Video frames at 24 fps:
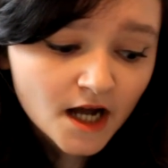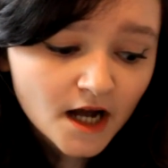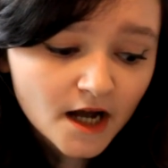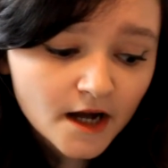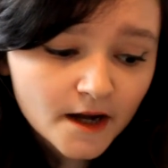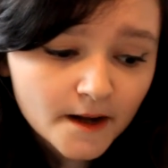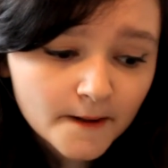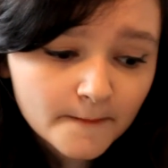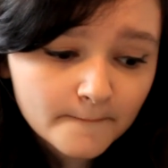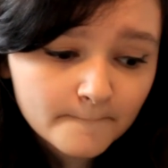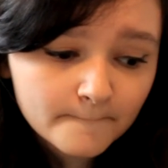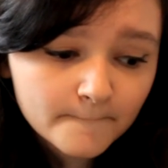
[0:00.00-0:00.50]

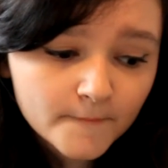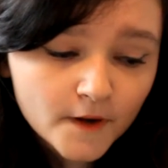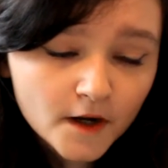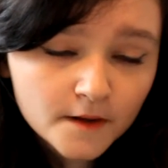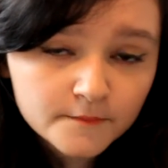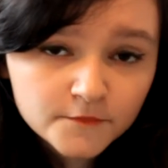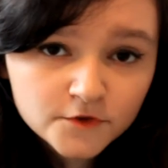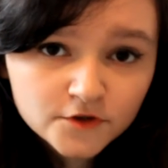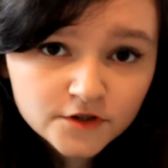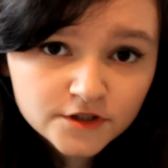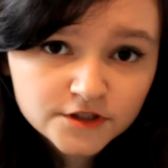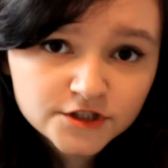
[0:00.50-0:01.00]
I'm
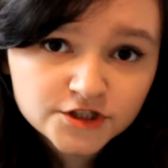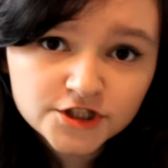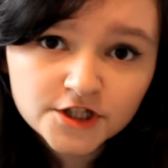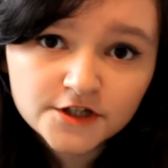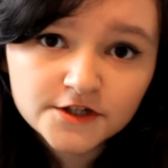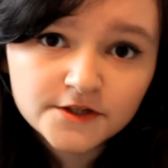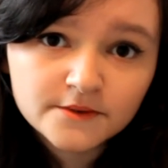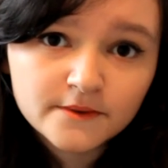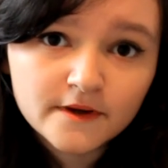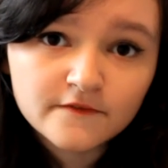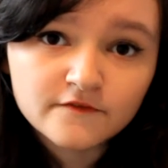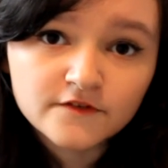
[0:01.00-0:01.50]
not going to
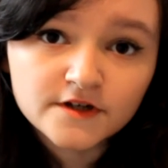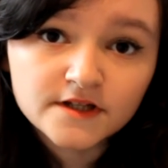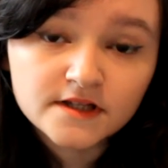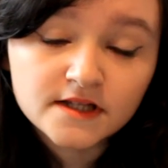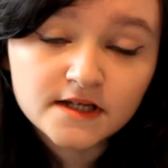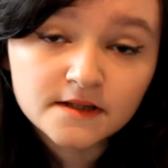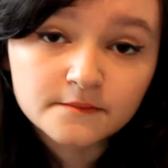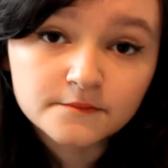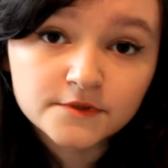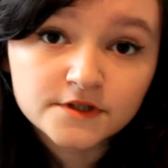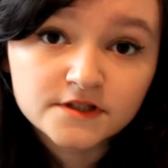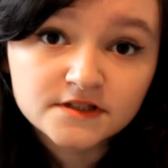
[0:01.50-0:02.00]
show you
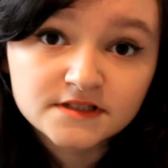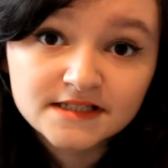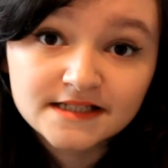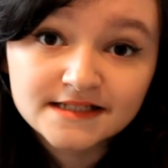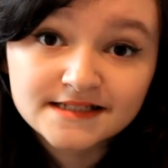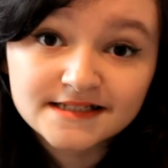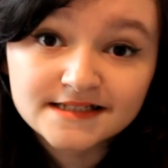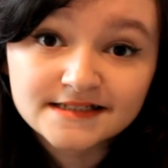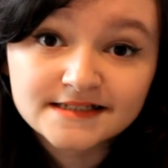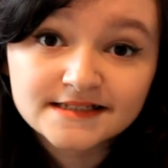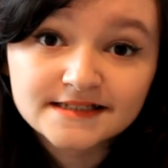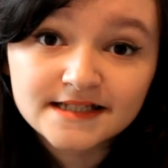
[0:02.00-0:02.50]
everything because
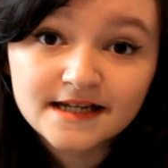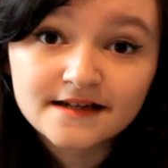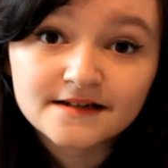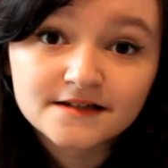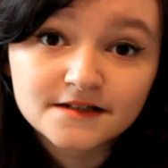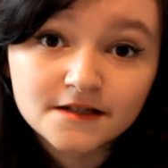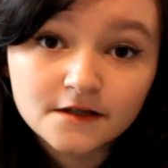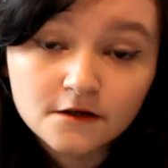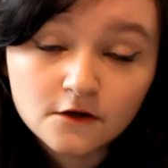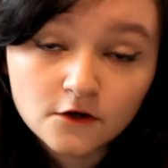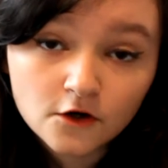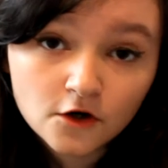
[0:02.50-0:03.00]
they did
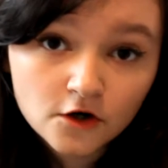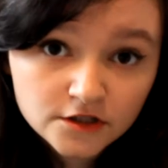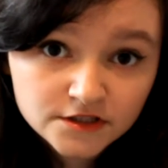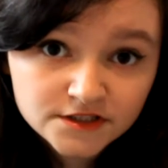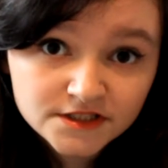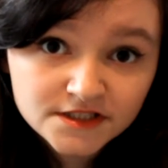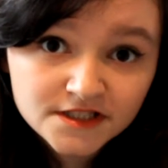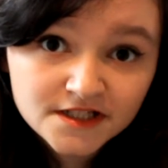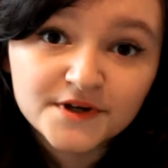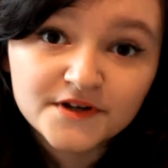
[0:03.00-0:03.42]
send a lot,